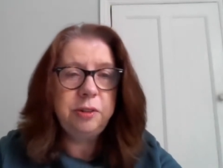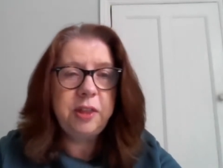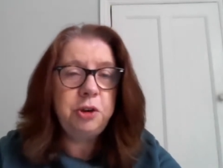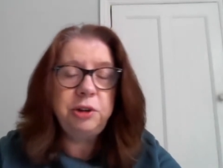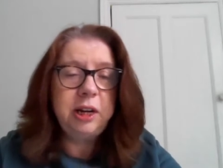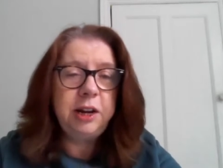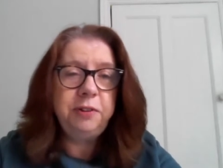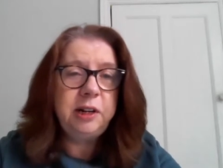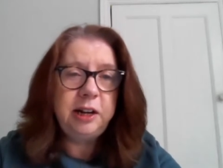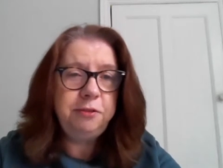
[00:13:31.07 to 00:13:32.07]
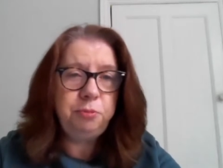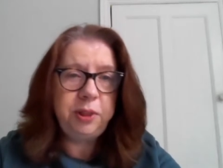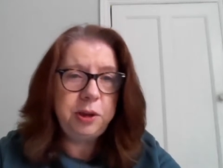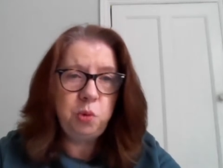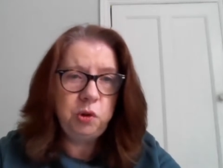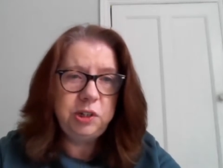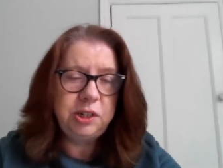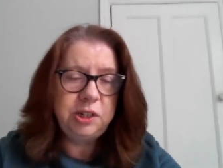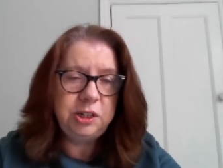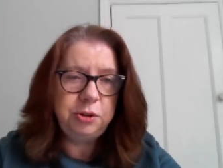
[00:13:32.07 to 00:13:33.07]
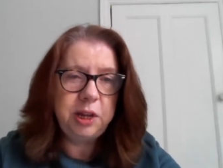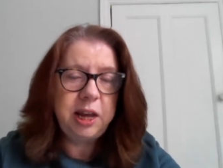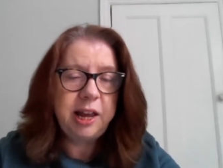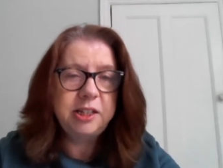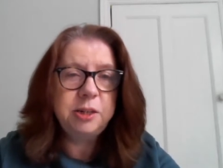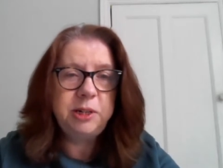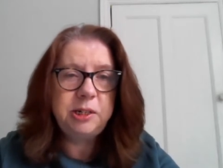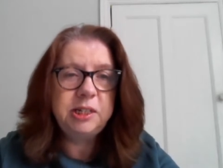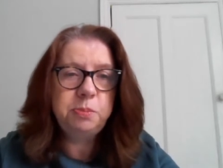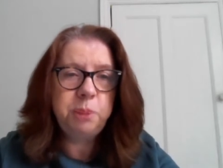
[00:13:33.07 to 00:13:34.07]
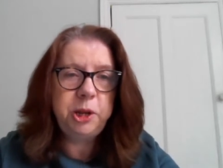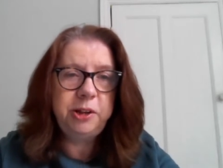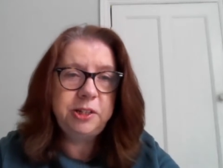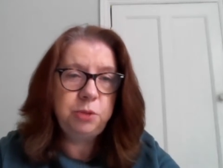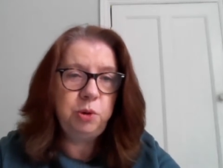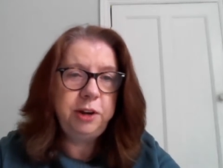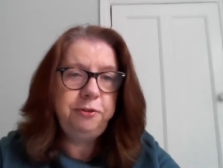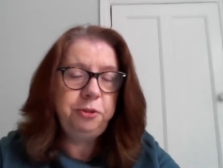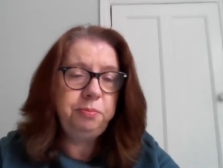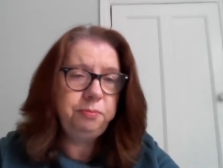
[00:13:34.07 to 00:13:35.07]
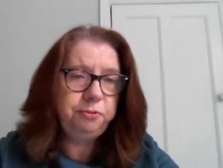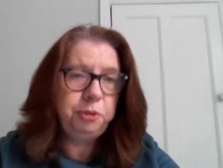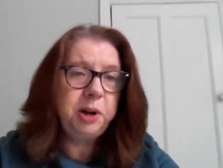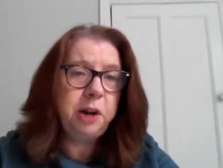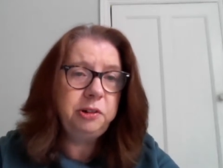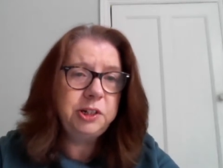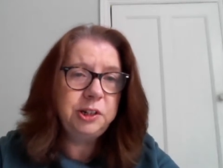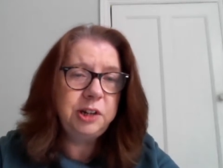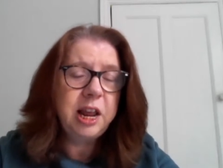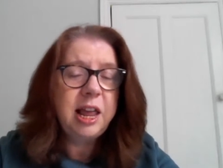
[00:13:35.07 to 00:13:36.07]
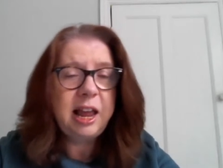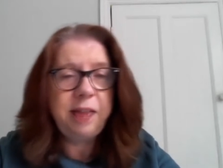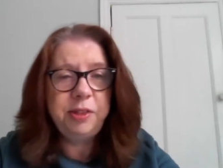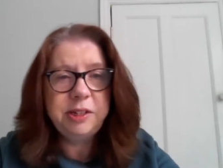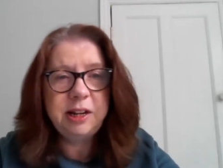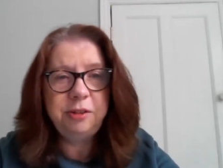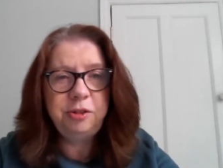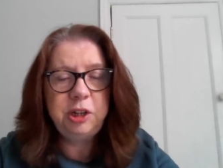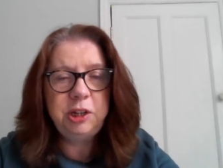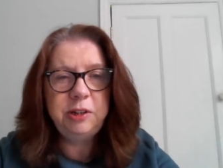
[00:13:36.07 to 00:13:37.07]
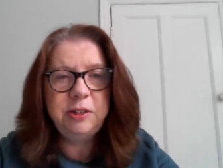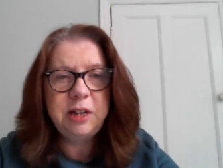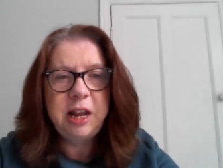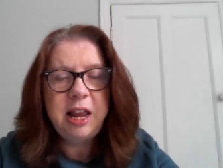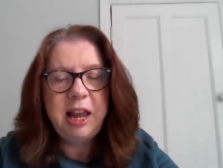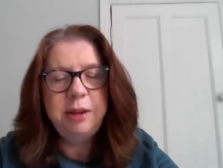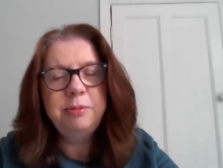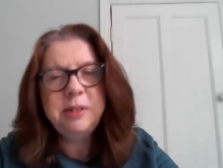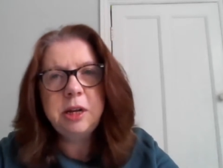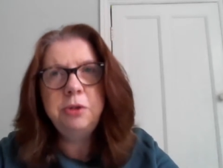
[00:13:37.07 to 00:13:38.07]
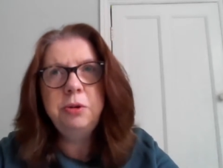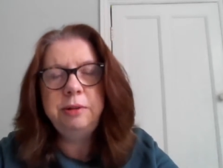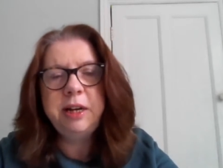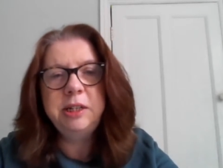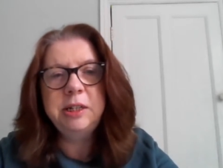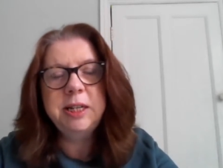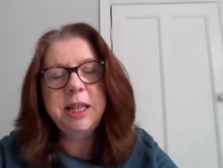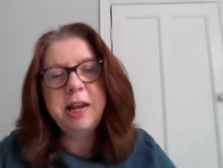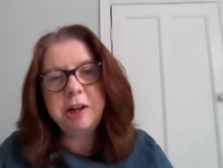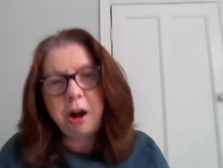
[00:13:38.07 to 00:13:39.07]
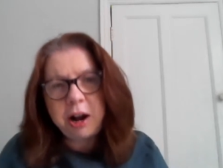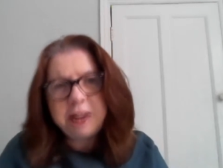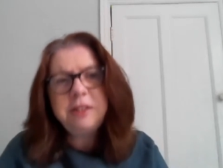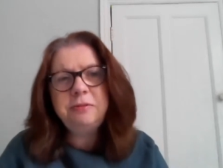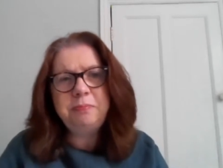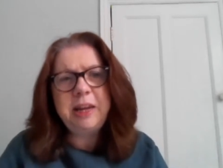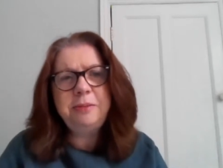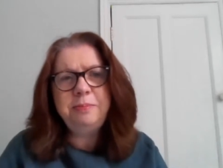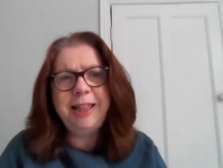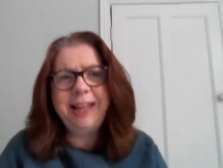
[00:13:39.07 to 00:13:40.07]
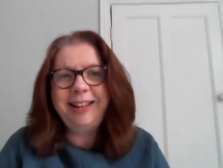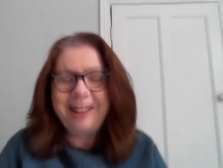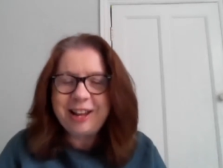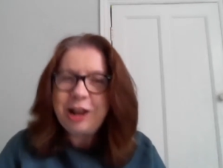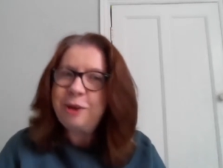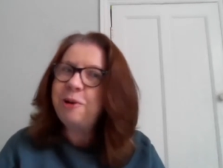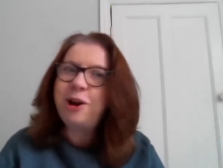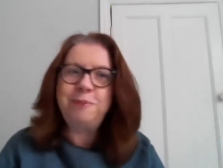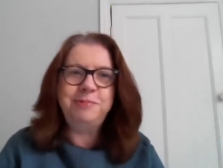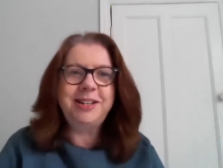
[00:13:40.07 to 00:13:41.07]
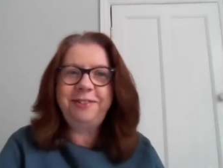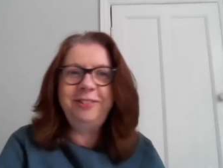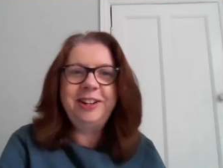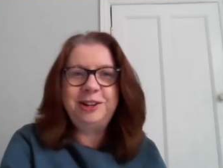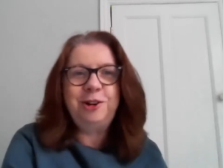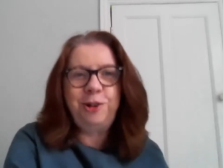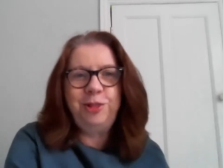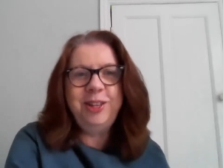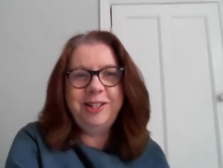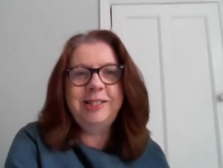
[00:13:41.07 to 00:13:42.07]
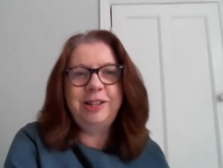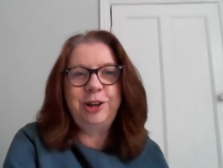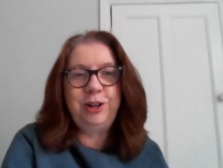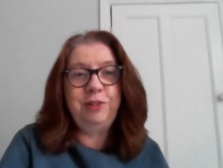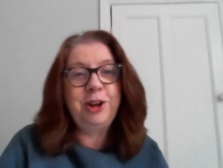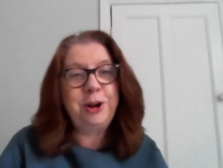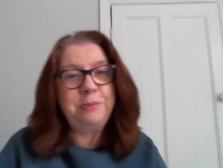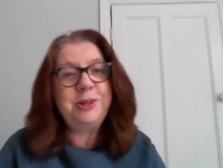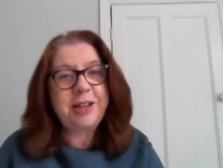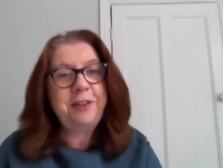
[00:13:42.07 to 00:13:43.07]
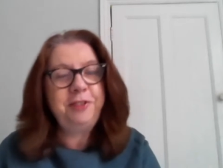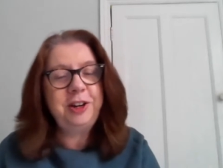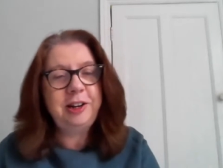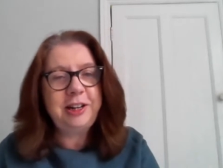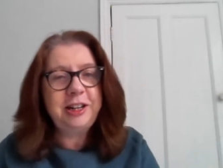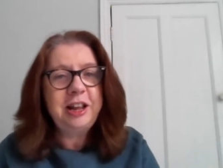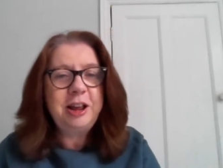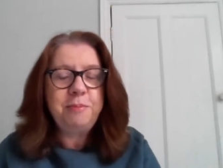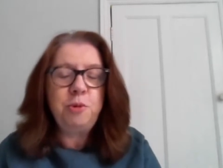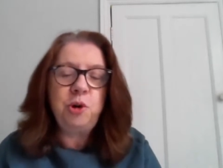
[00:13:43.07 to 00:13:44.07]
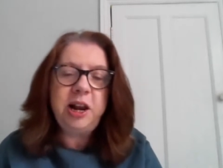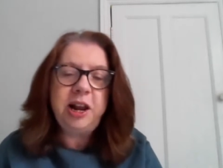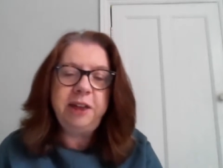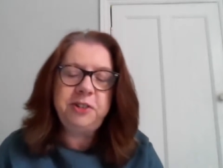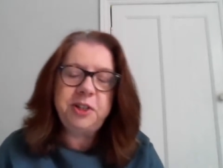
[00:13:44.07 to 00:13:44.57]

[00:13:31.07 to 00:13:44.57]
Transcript: They couldn't even live where they wanted to. They had to be dispersed away from London and the southeast. It was so horrendous. So that kind of made me think, well, I'm definitely not on this side of it, and I'm definitely more left.